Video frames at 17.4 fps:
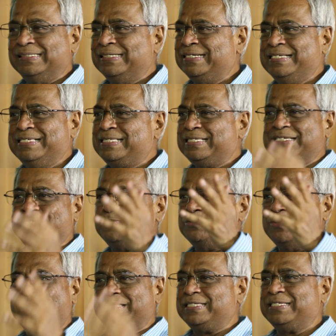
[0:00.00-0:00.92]
DC
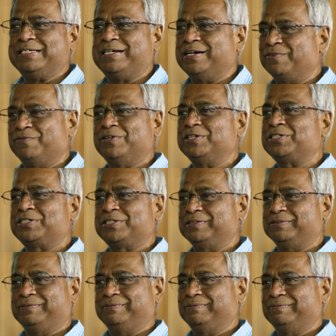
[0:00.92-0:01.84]
to AC
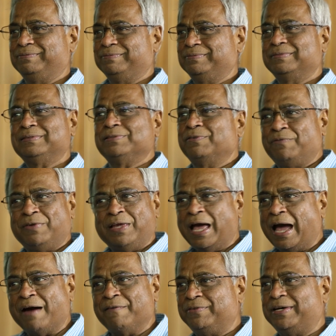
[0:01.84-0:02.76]
conversion, we
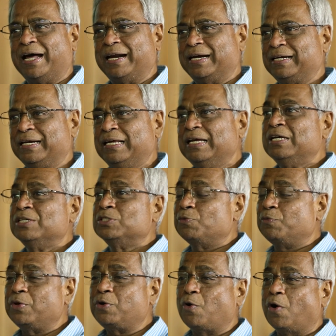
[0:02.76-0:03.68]
have directly.
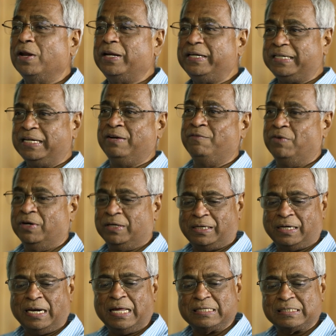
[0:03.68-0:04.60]
So, we call it
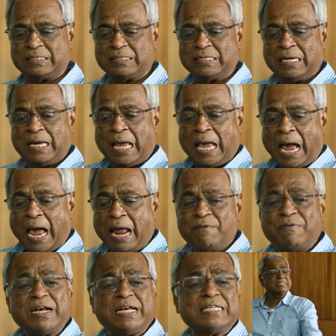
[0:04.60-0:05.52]
inverterless, and we